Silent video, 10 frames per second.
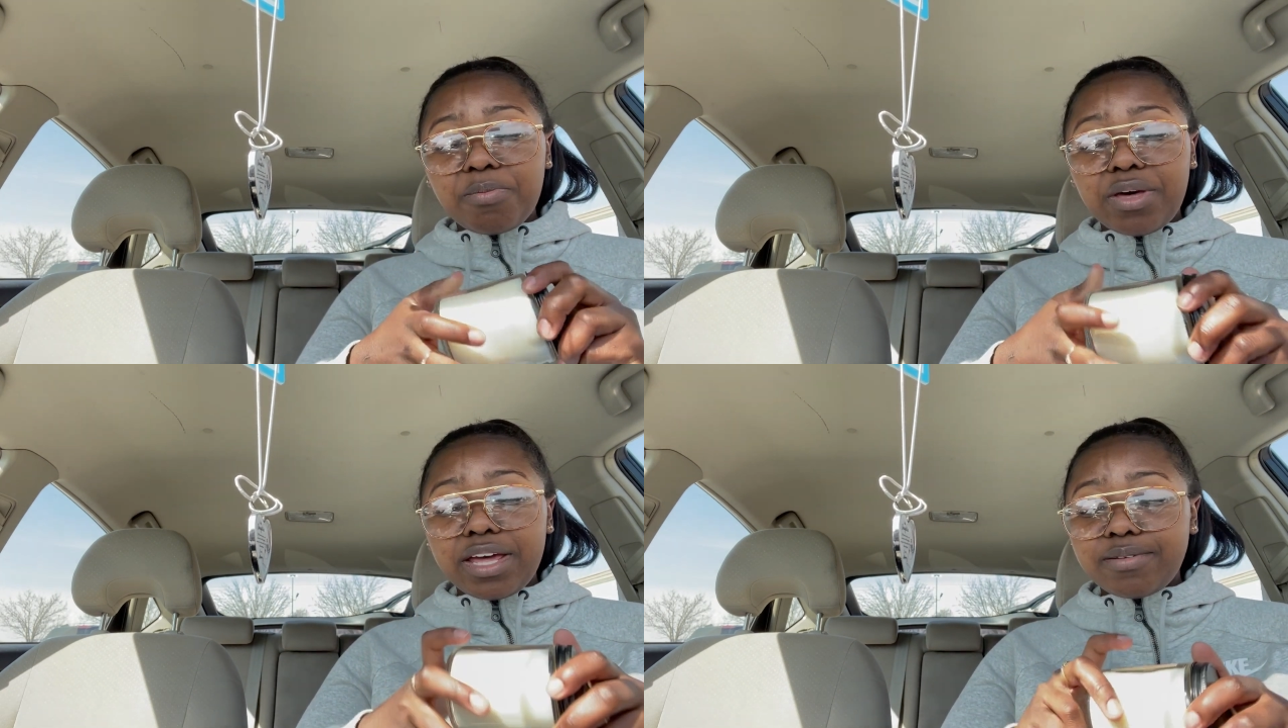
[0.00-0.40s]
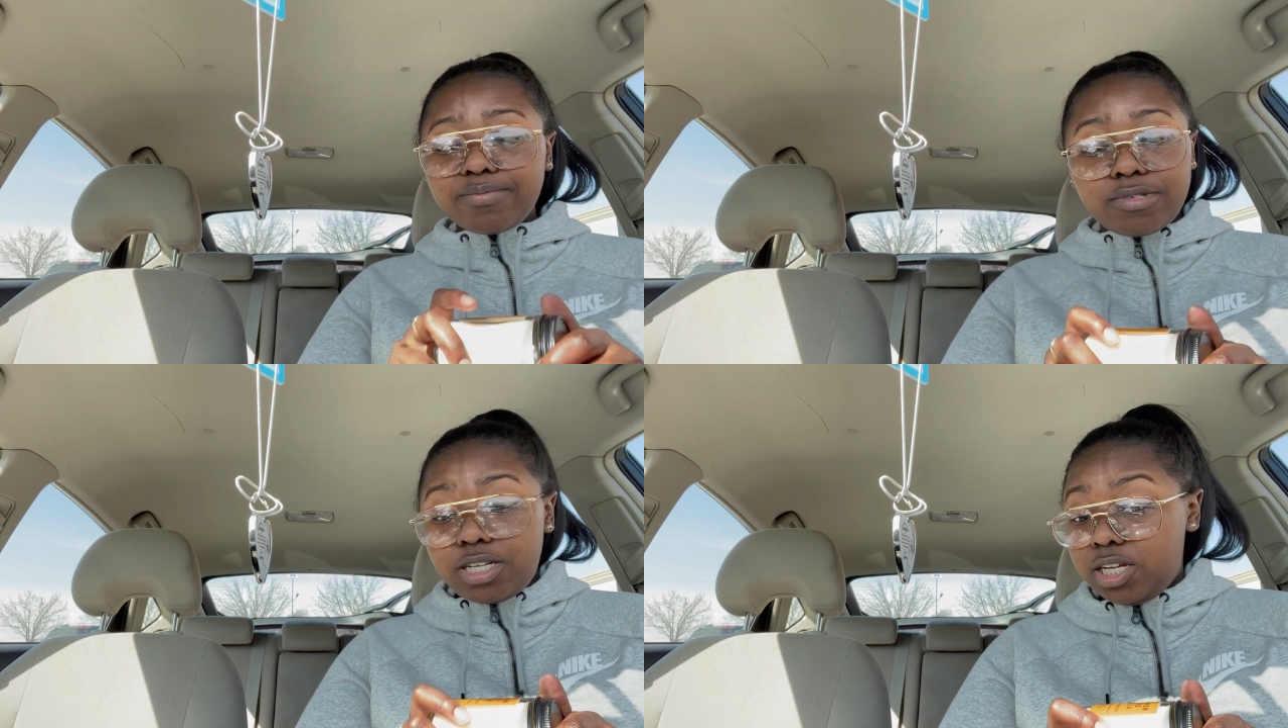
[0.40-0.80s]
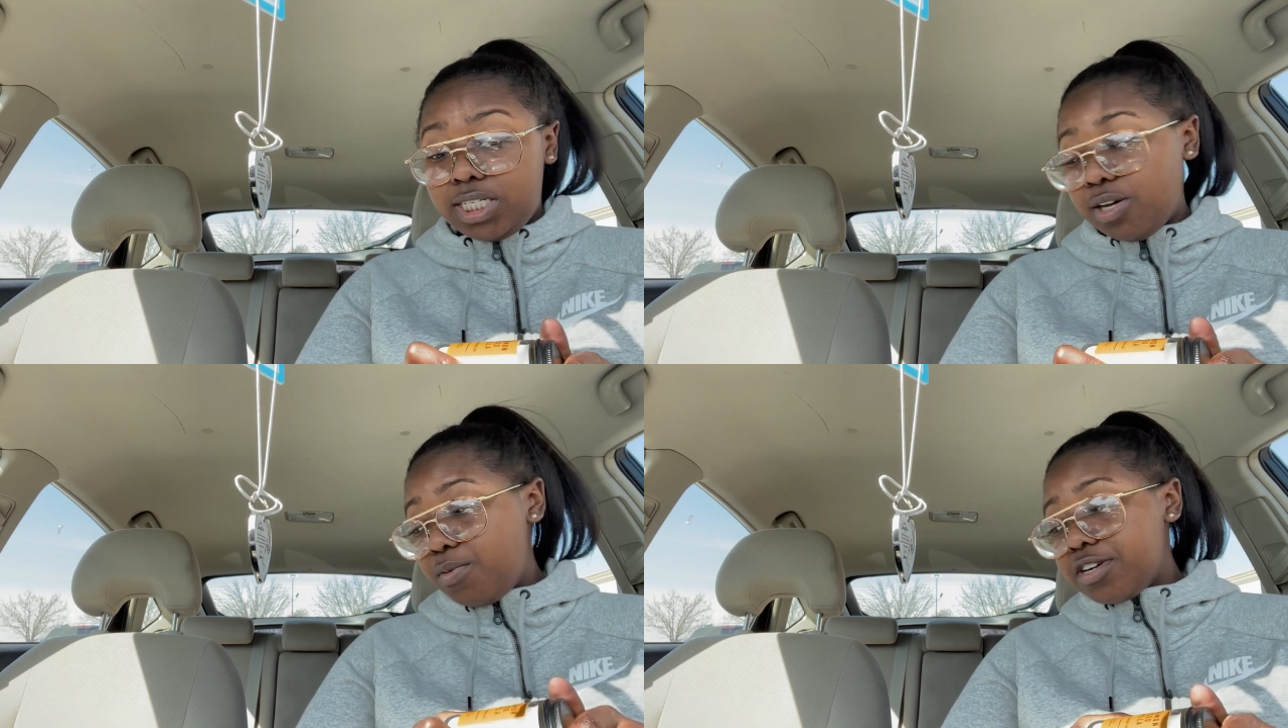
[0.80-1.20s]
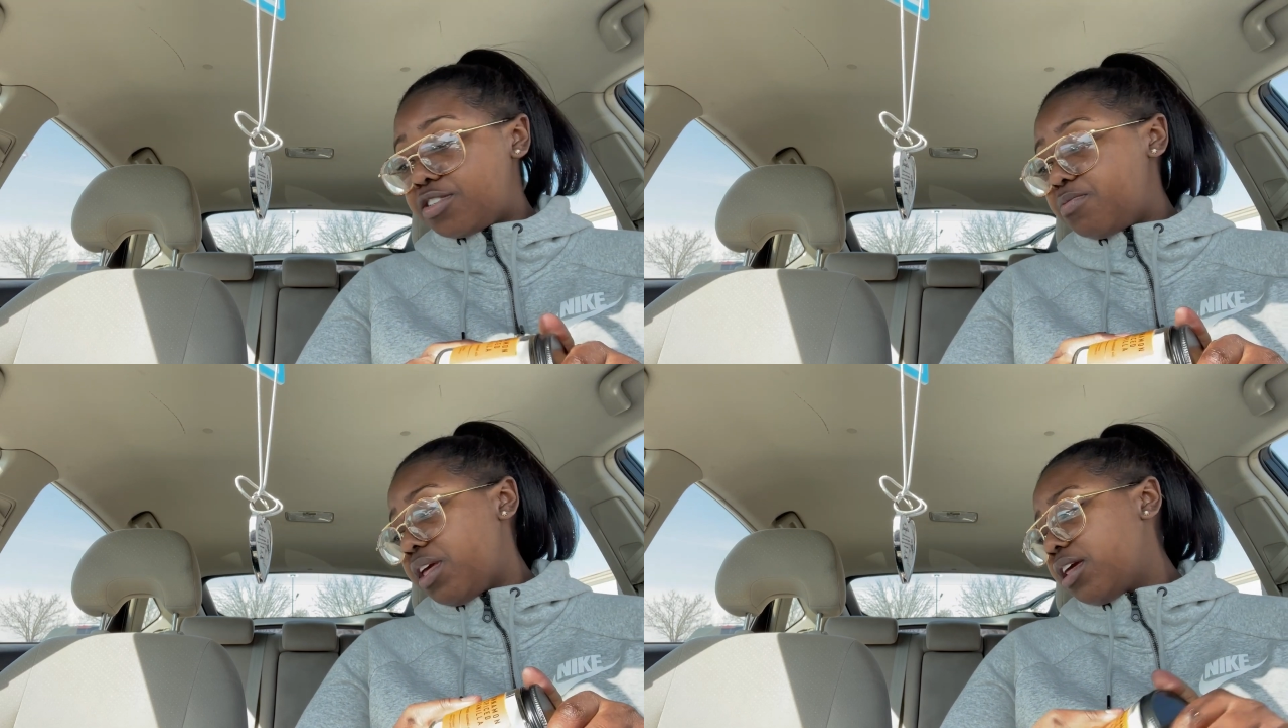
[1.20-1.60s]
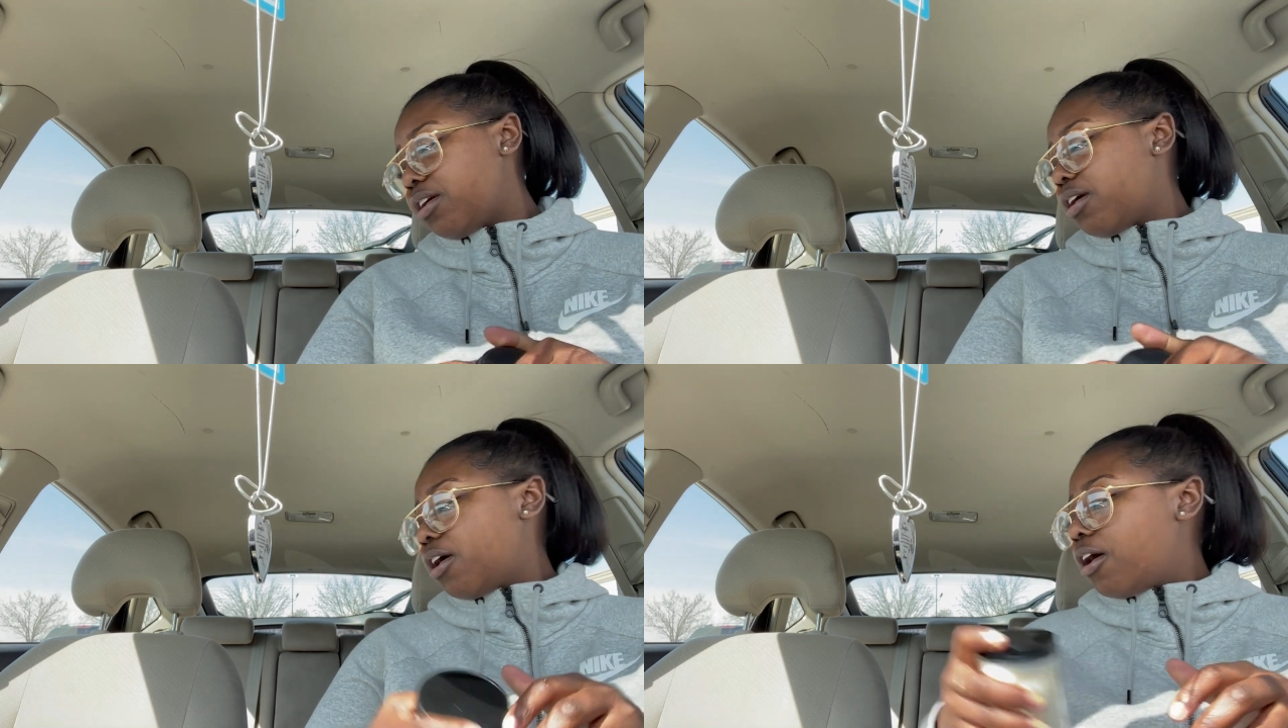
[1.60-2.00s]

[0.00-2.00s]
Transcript: but it still works for me.